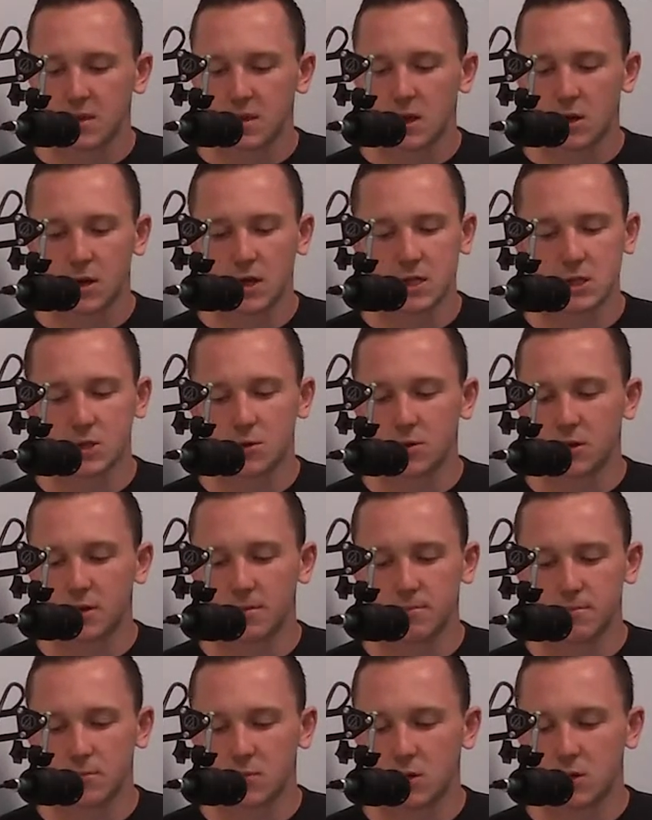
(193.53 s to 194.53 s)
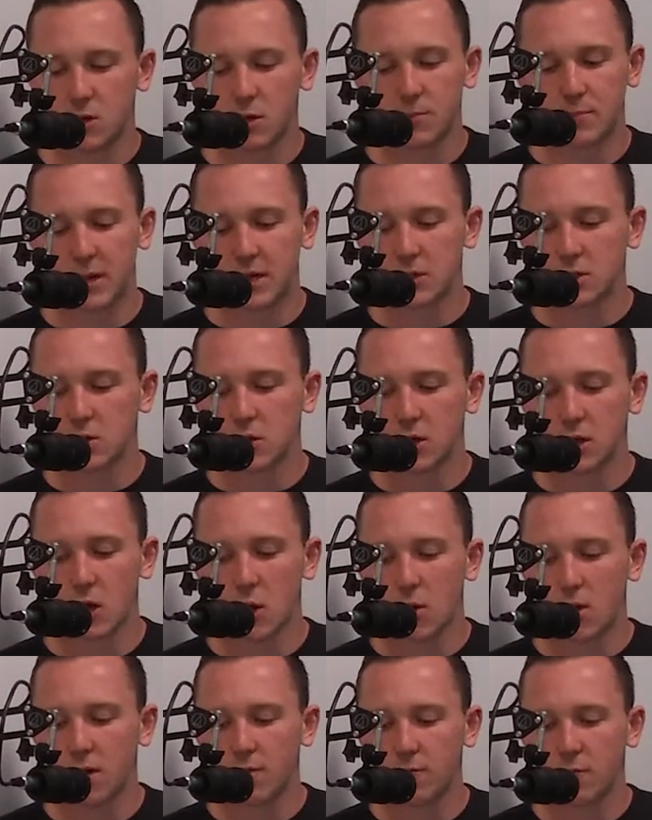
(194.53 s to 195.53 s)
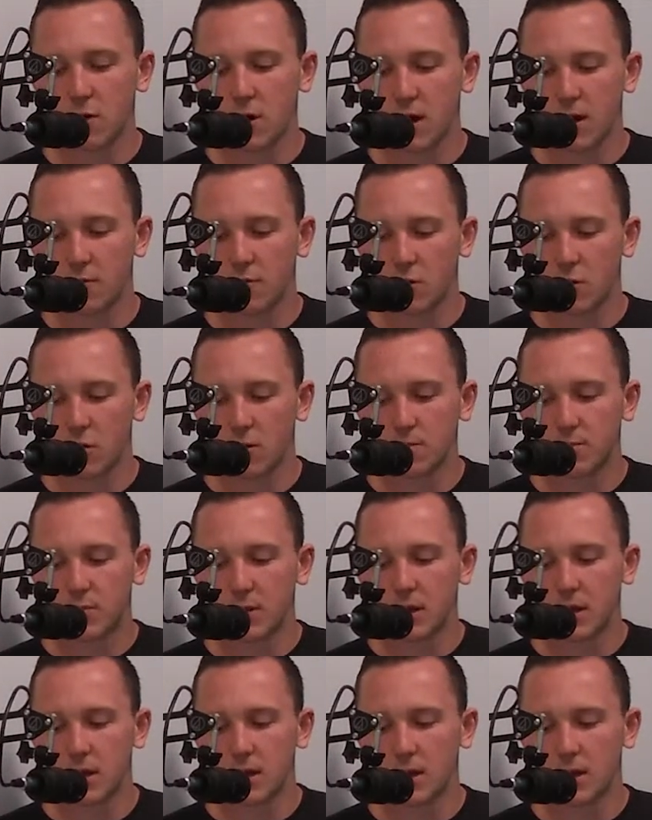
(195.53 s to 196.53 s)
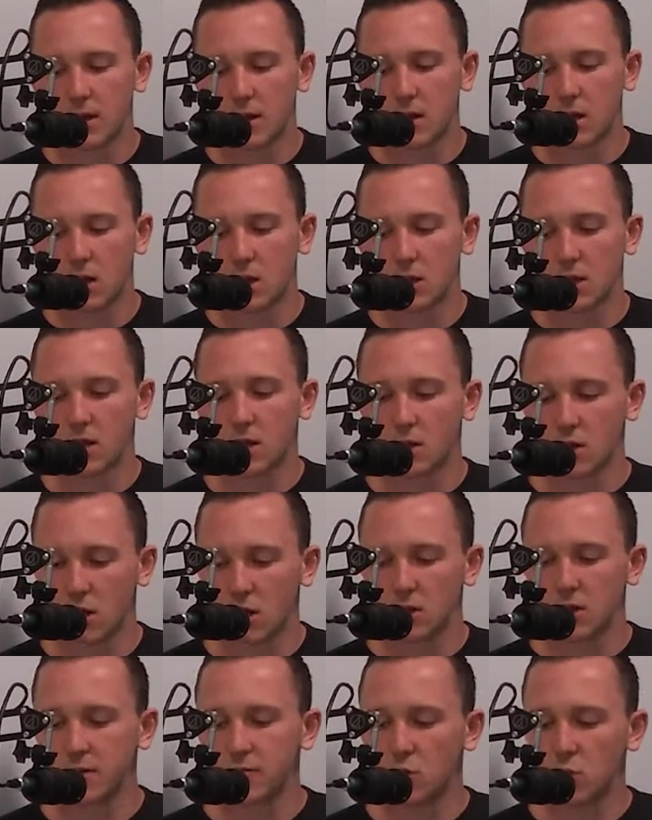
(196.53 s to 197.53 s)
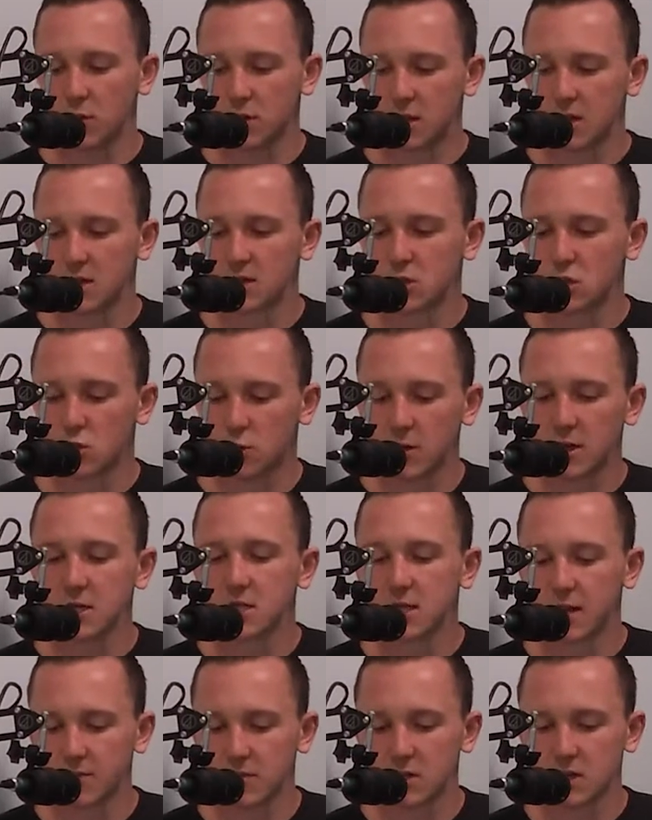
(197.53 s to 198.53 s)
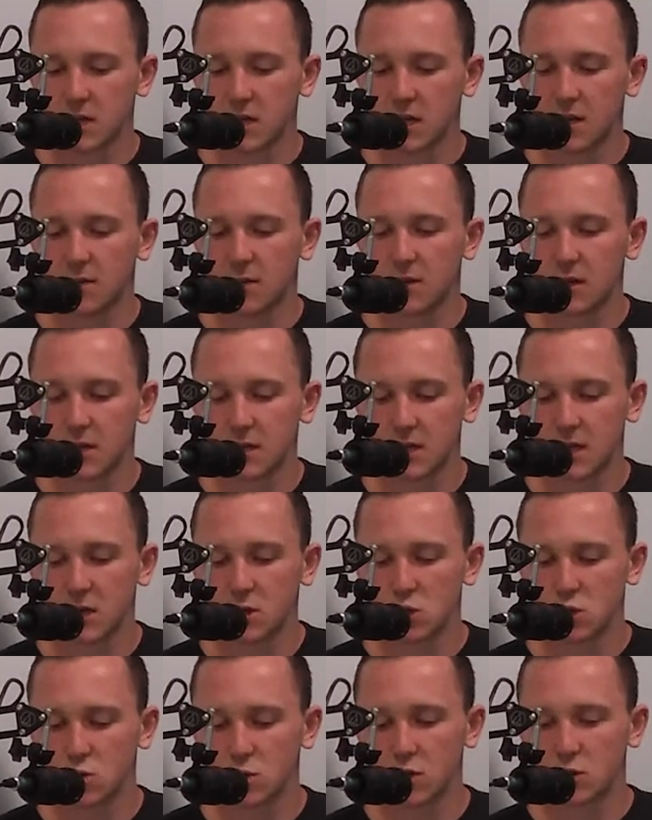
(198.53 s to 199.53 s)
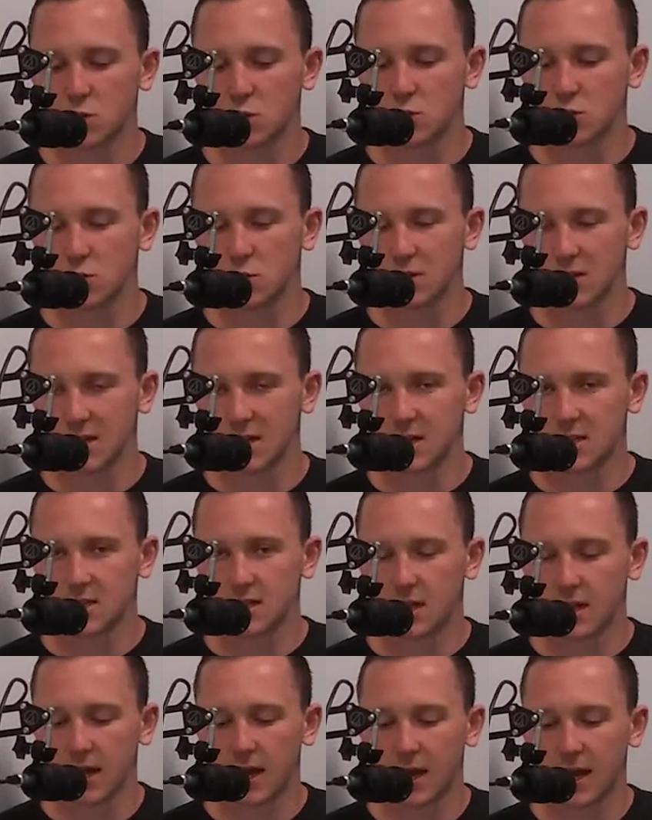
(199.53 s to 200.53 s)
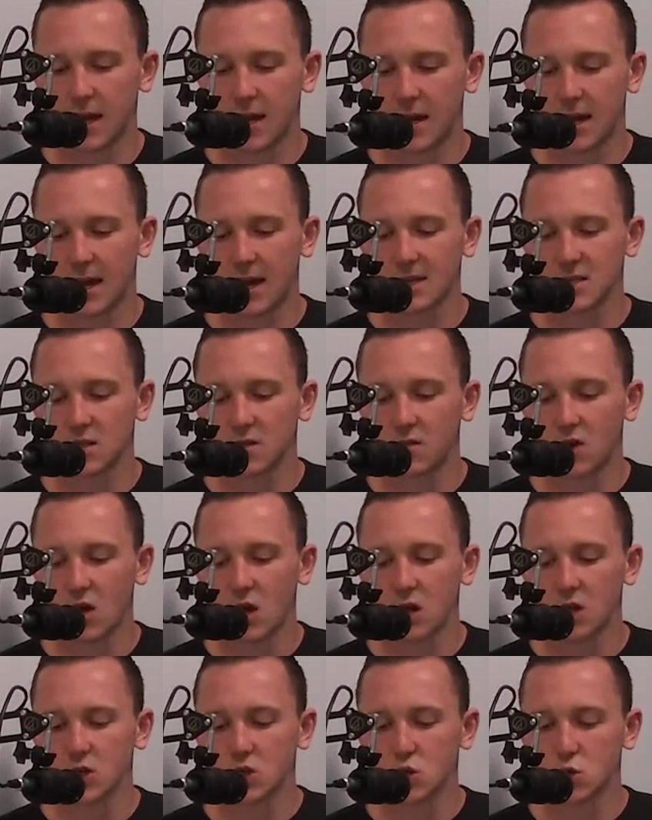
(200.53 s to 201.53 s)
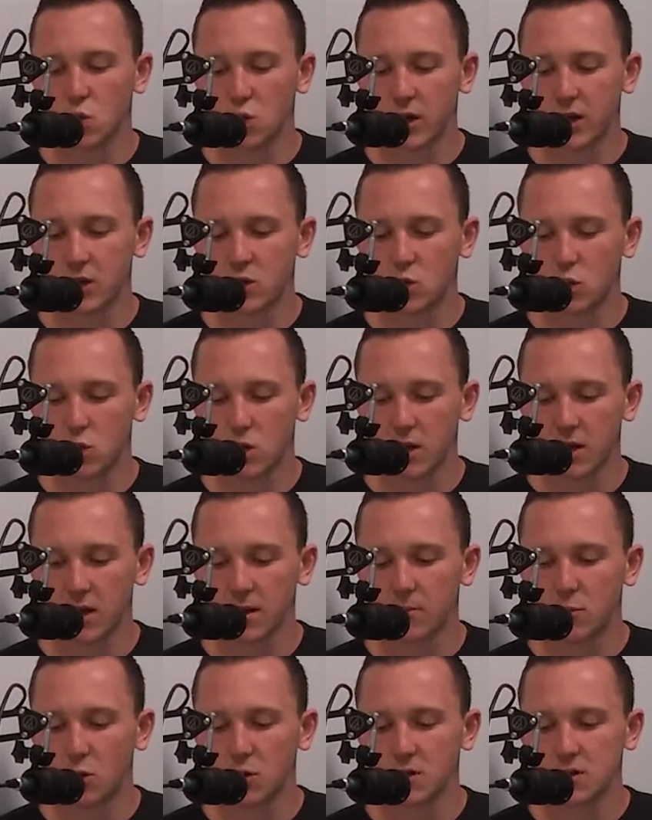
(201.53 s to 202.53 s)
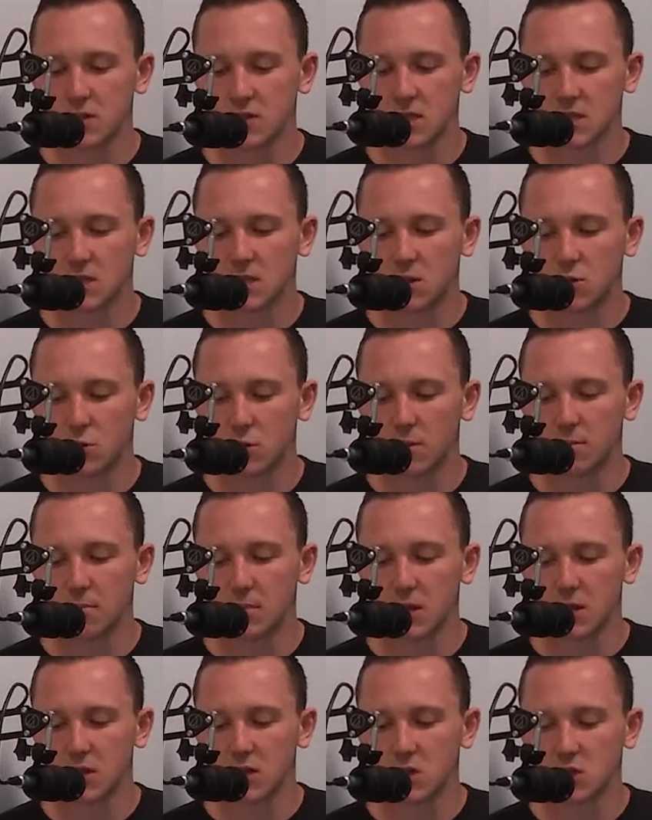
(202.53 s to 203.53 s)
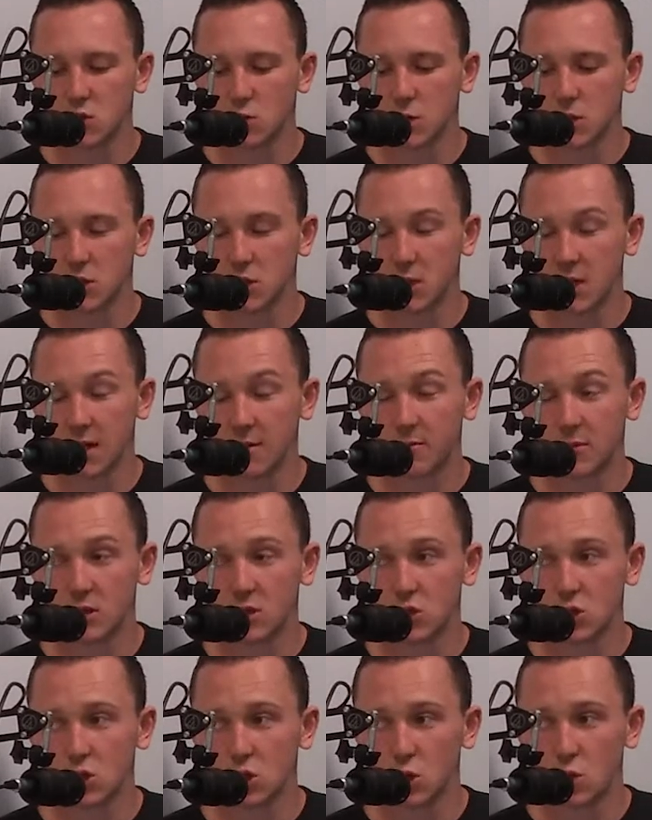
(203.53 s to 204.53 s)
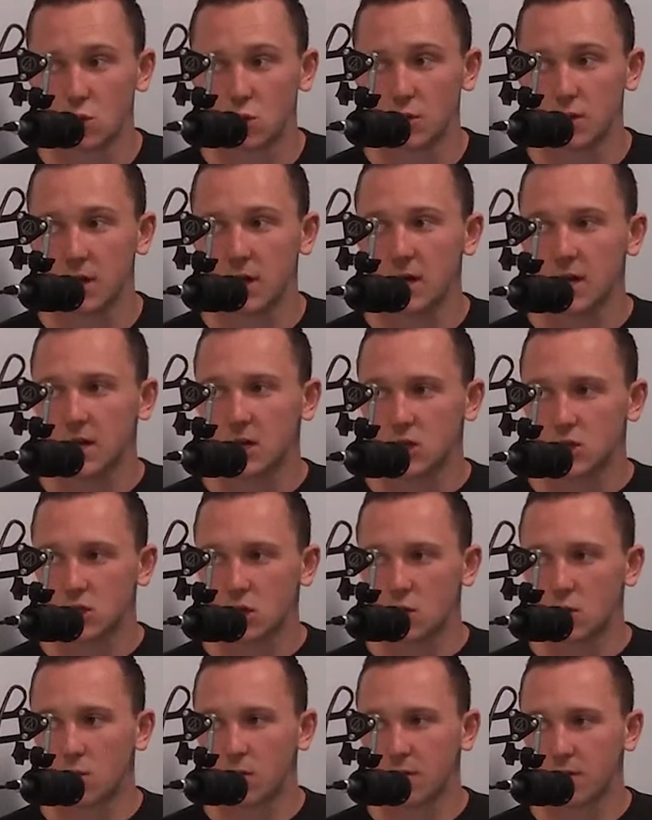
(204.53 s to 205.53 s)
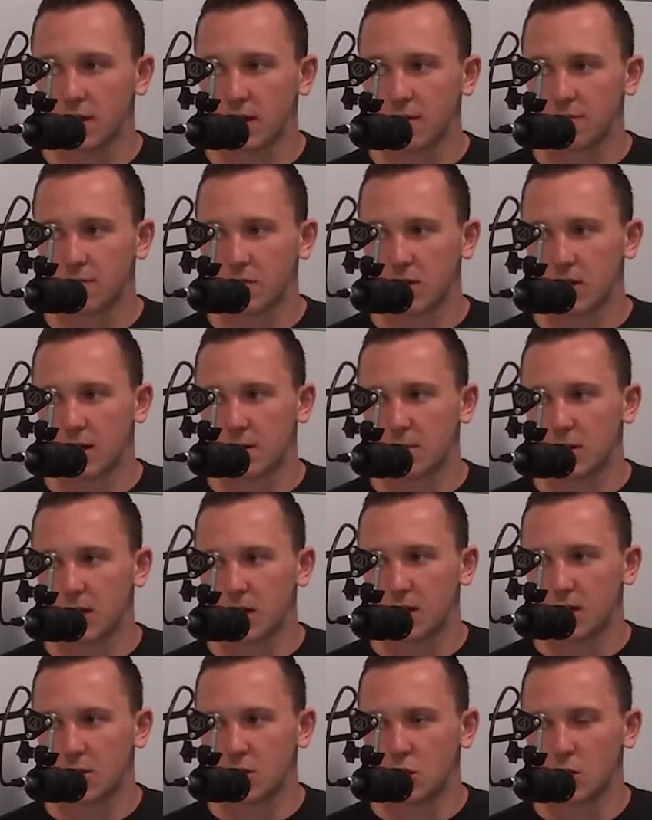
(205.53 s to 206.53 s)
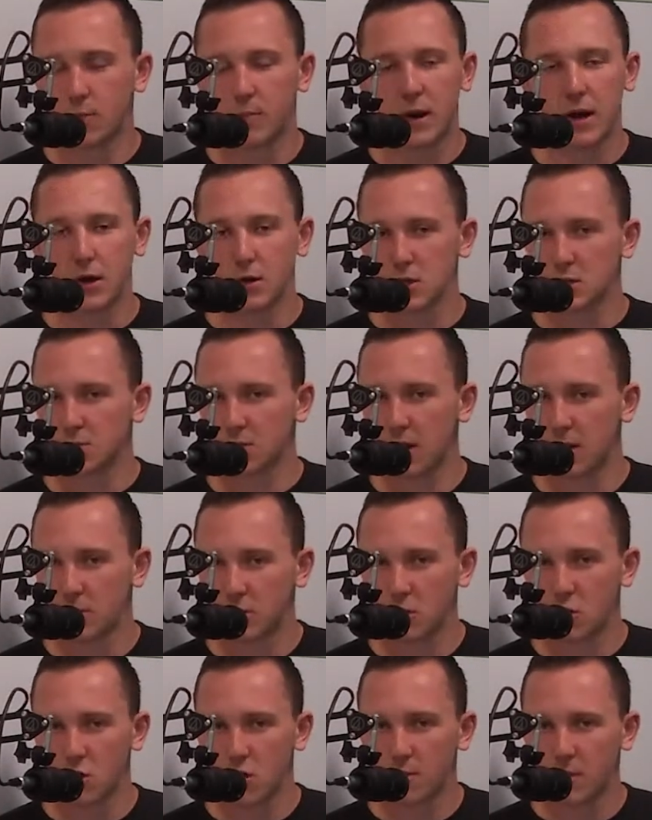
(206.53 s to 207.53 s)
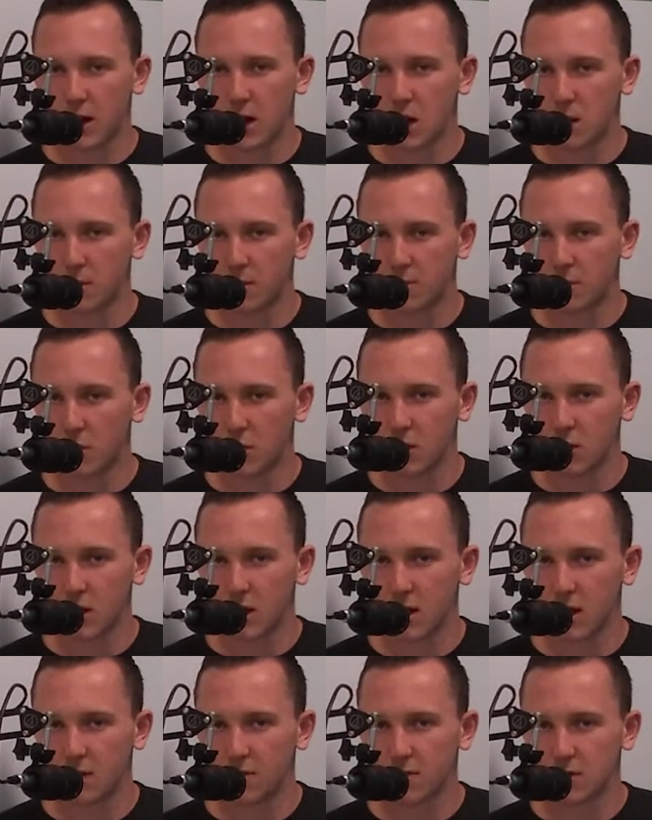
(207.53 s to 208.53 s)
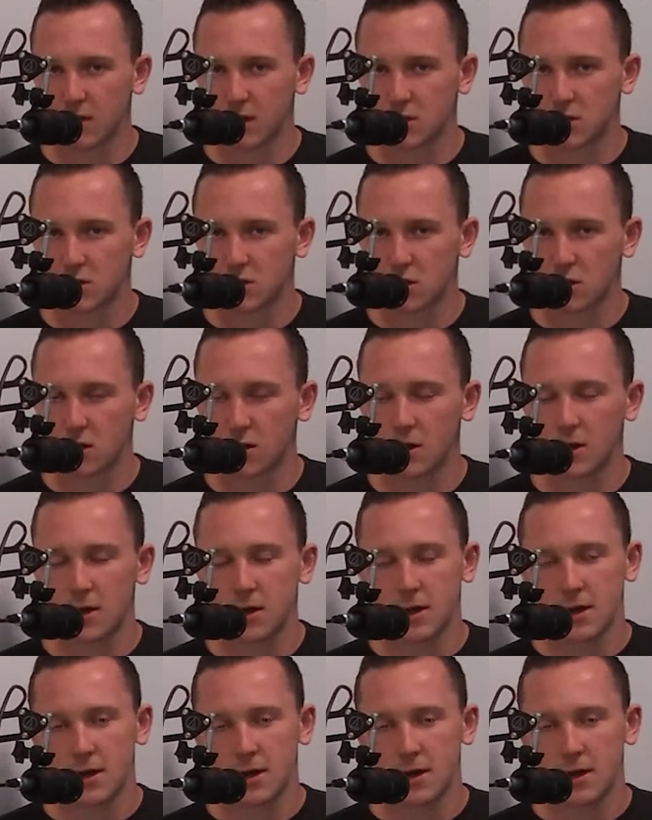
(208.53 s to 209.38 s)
Their history could basically go on forever, but I'll leave it with this. In 2017, the Nintendo Switch was released, and as of August 2020, more than 63 million Switches have been sold. So your parents probably know about them if you're a young investor.